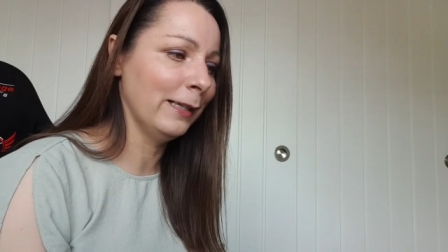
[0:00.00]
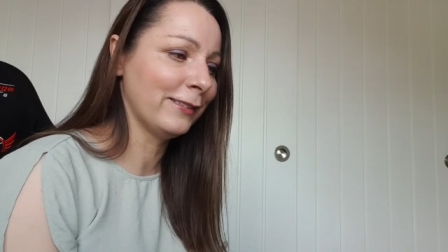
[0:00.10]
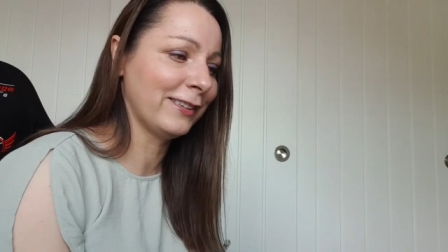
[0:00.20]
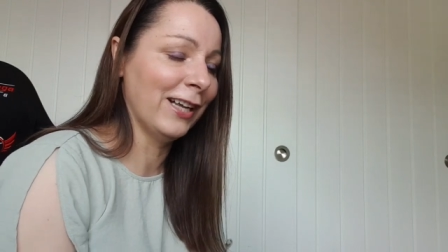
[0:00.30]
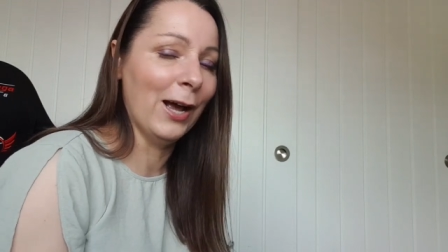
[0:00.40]

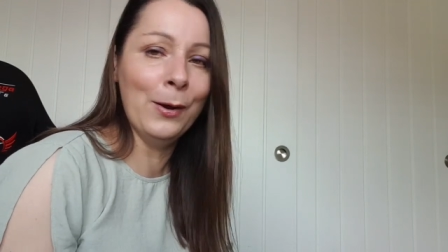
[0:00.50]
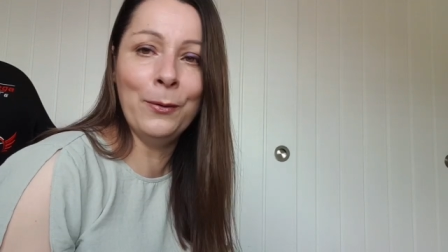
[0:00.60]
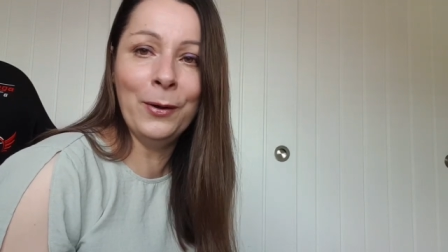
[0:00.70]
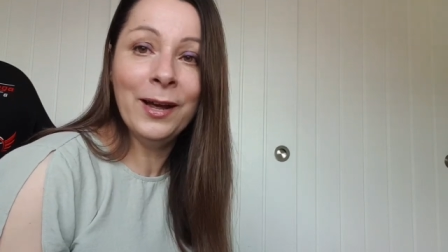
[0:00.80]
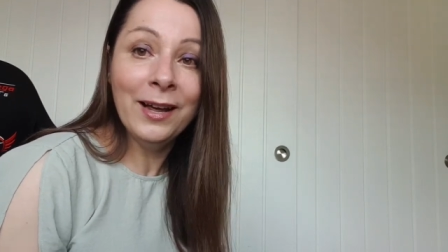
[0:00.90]
this so
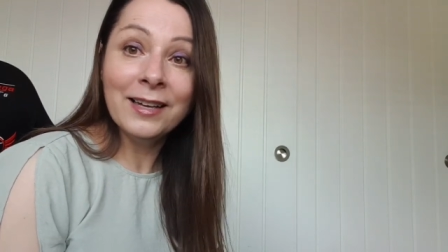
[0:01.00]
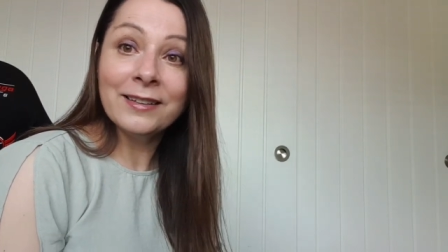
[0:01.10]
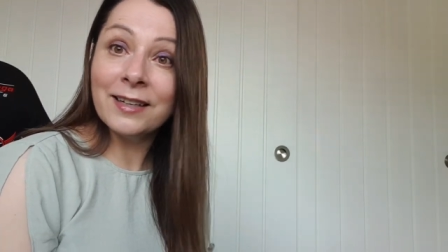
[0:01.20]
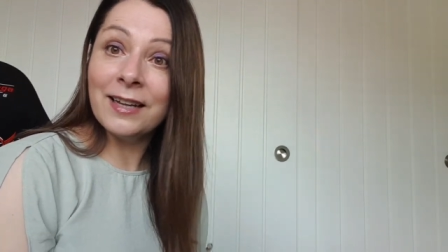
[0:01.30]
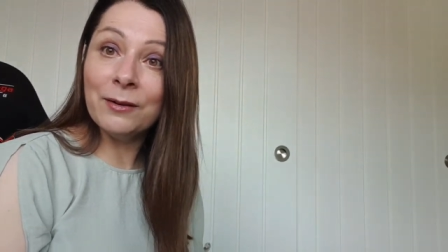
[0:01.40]

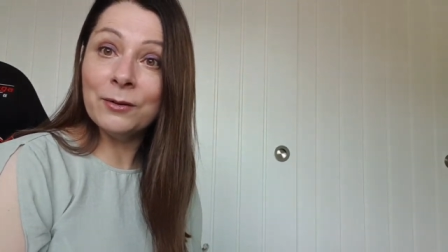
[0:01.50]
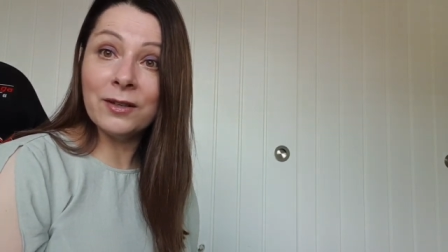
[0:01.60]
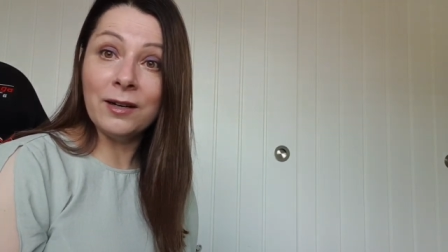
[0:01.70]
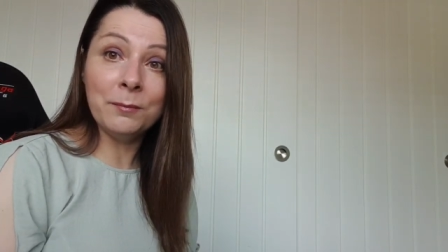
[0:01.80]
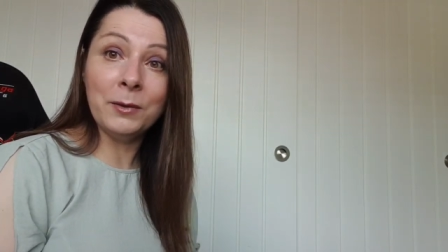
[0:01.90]
so that
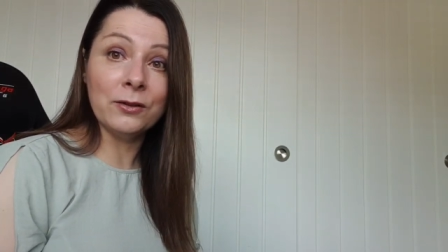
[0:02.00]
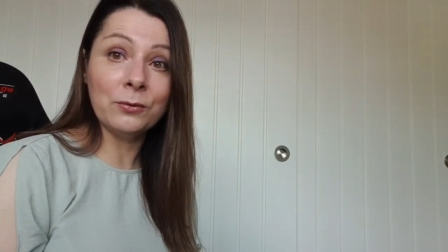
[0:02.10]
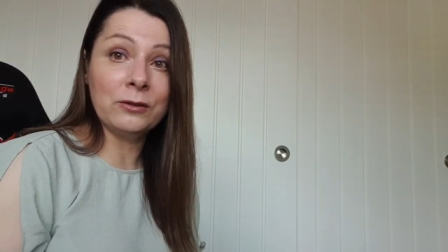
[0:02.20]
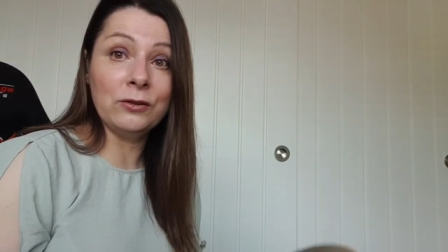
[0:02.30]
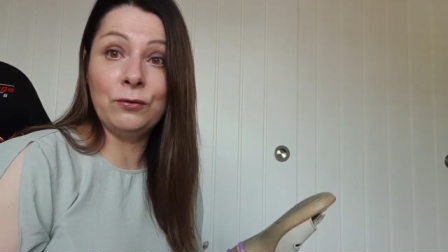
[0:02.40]
was like i might
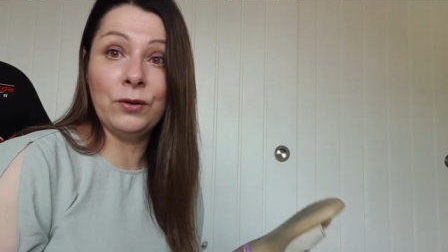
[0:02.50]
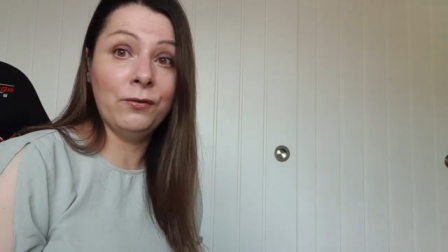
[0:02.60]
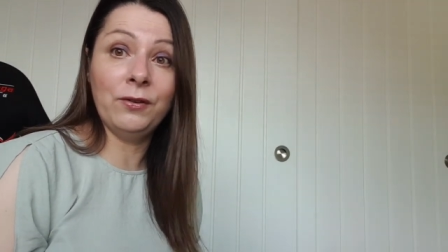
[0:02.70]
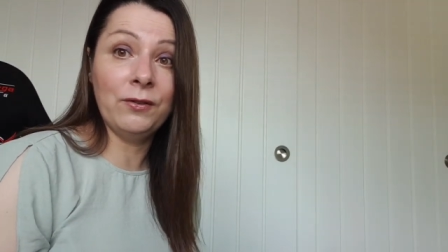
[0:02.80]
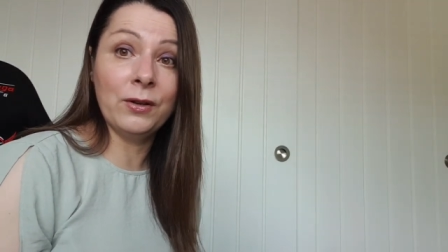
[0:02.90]
as well just
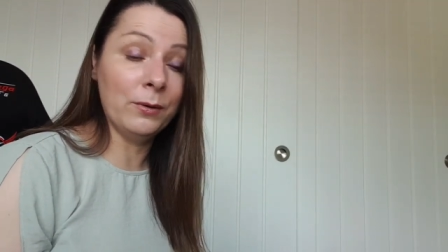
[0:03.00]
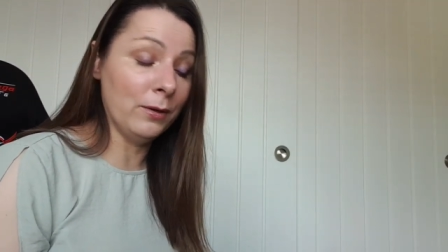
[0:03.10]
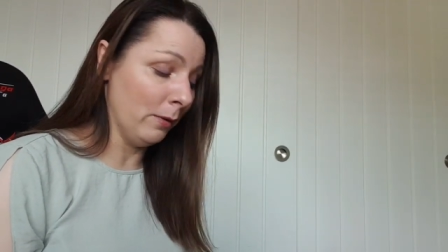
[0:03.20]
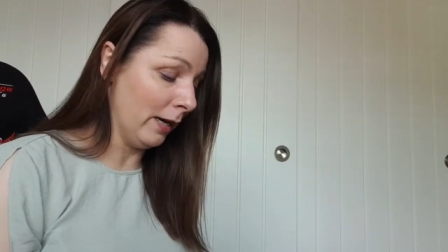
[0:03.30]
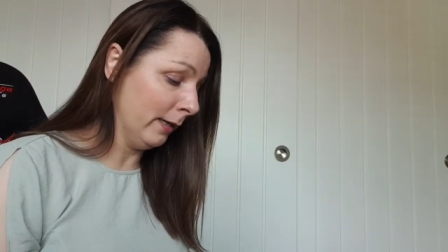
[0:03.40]
threw 50
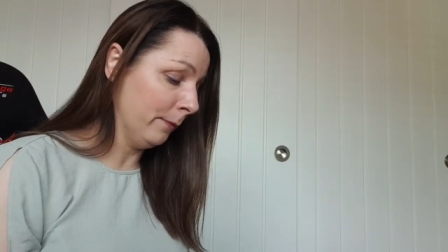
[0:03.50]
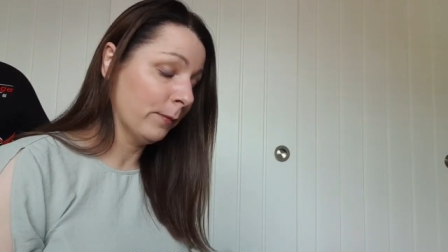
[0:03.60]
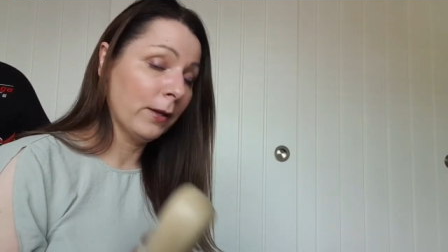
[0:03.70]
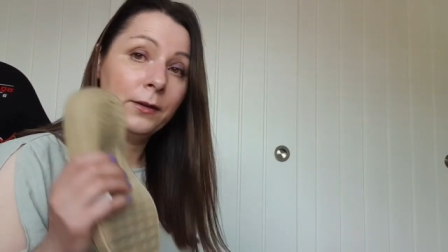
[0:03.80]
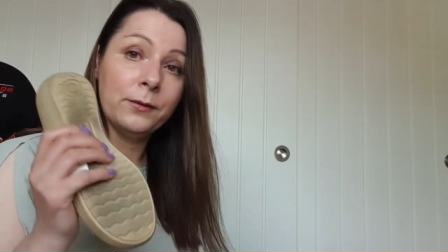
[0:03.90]
quid away
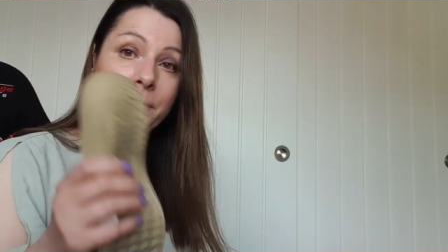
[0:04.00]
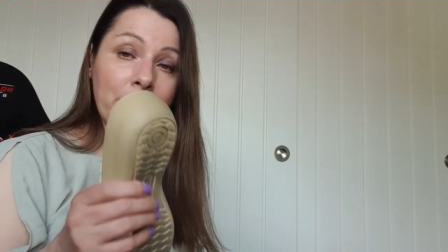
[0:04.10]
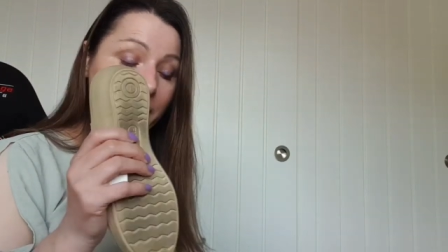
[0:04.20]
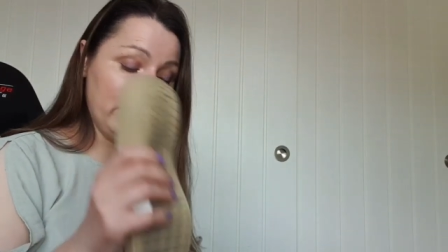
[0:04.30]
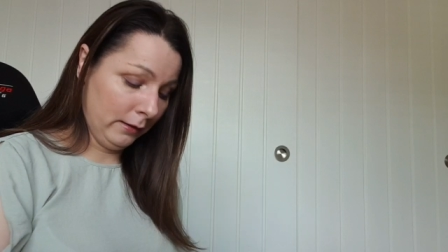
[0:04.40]
so
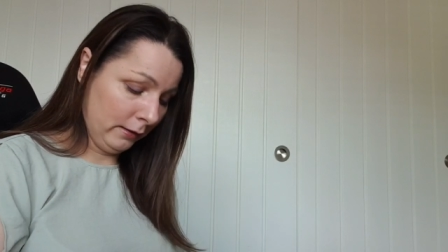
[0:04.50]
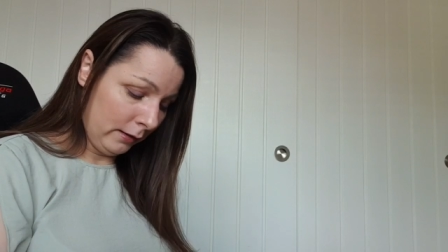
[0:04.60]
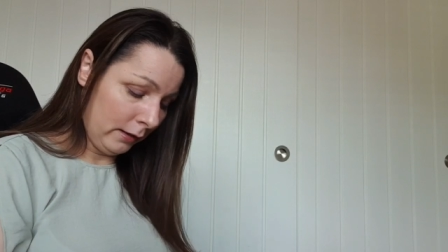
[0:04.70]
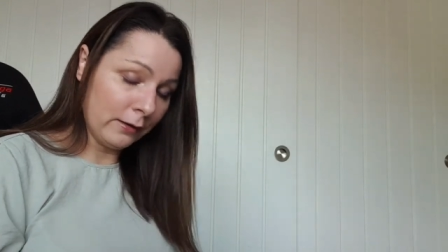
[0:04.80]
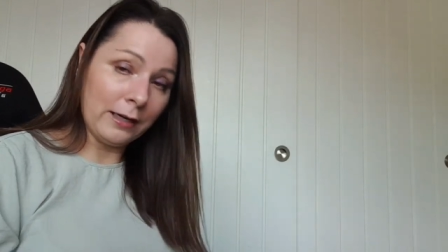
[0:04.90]
anyway
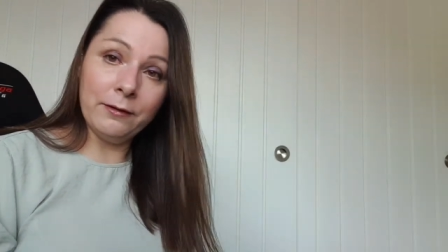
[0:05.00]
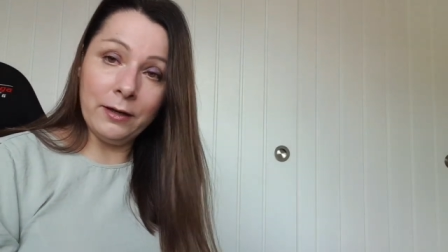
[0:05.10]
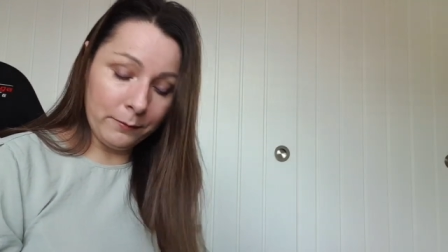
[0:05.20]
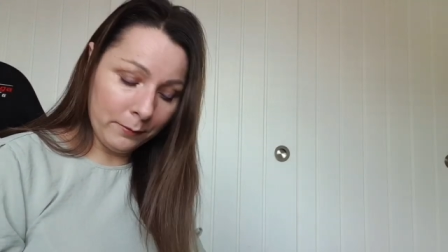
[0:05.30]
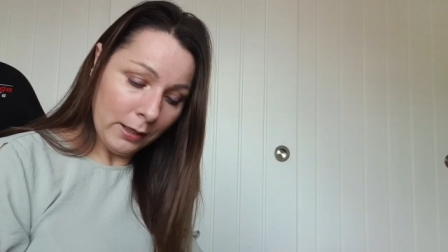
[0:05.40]
i'll
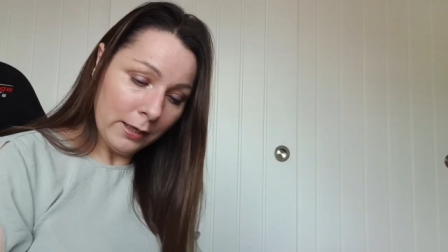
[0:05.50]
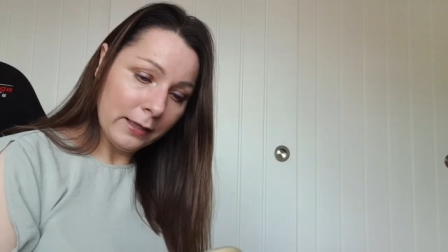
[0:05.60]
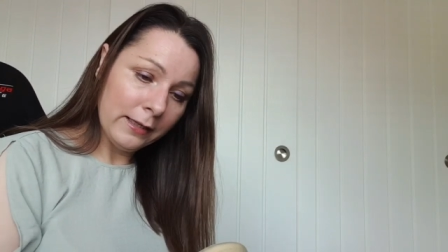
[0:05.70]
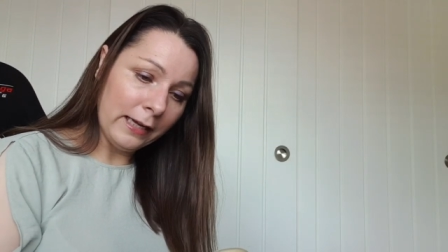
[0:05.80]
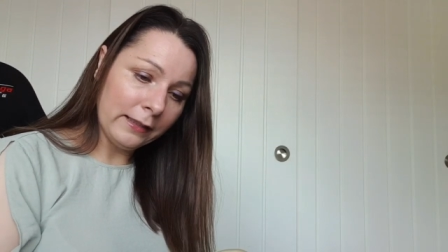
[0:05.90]
carry on
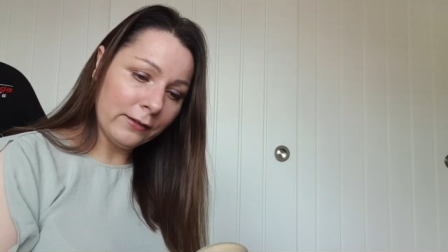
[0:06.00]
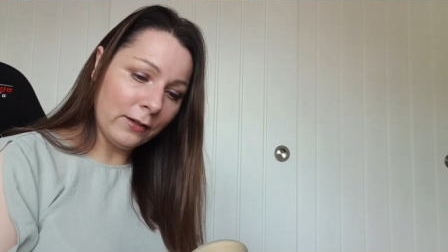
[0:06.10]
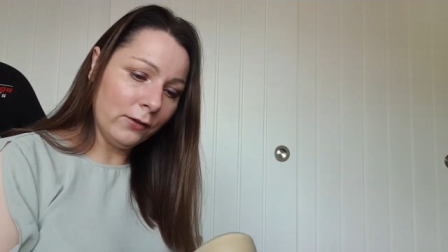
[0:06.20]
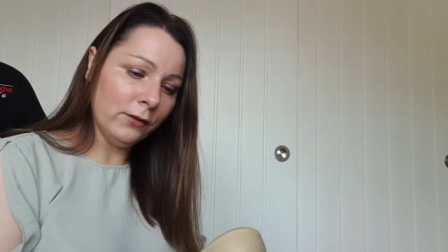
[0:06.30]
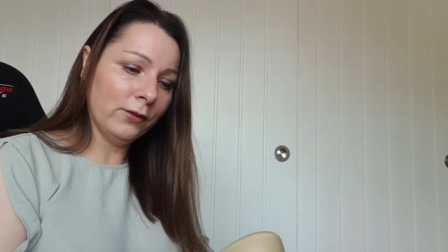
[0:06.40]
next
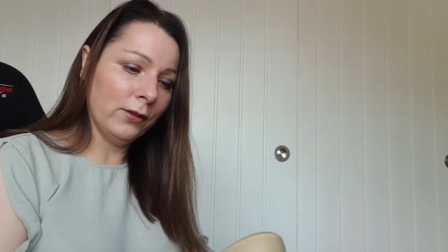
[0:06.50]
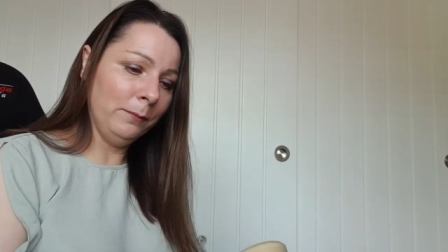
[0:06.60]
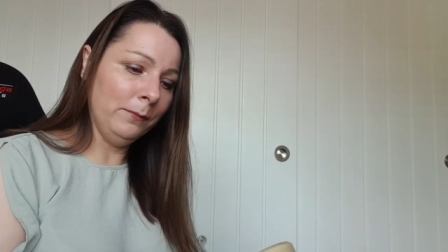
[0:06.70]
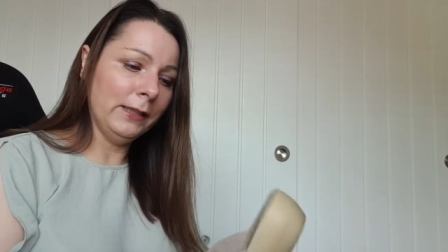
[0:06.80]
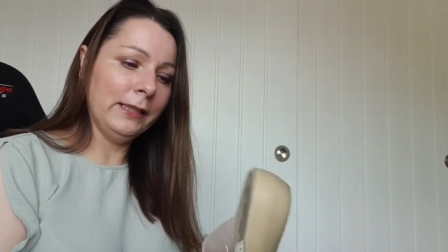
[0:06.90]

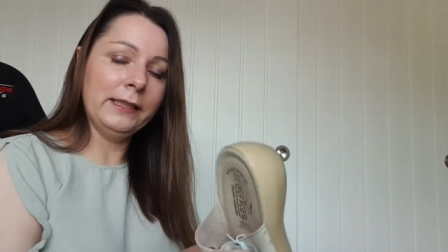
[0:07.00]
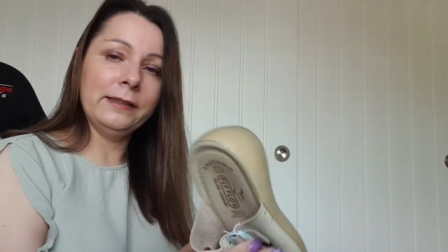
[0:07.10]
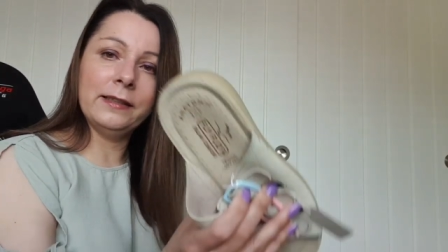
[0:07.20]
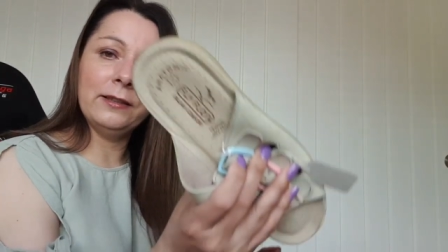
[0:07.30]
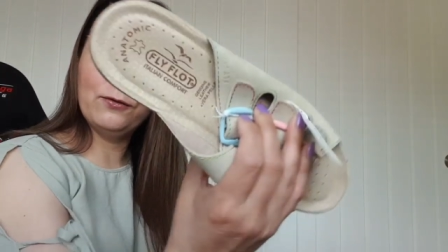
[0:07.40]
item
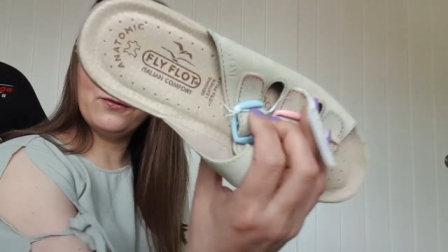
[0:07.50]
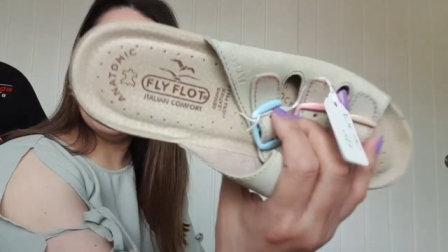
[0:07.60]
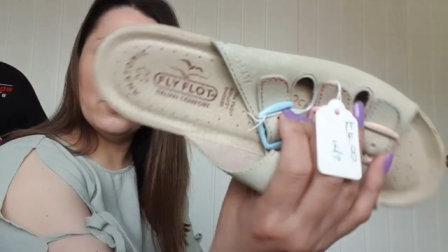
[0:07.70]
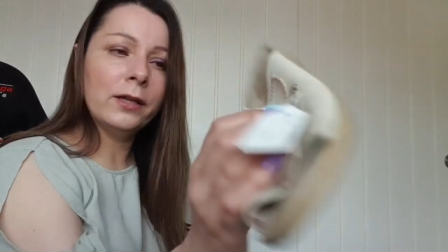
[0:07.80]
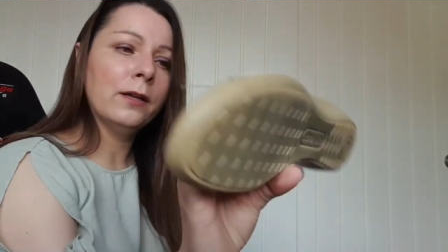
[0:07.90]
is these
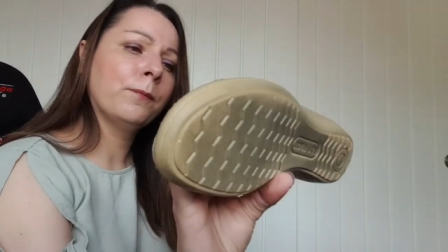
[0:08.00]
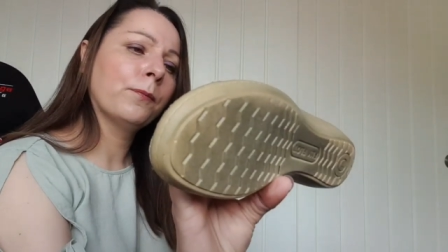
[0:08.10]
fly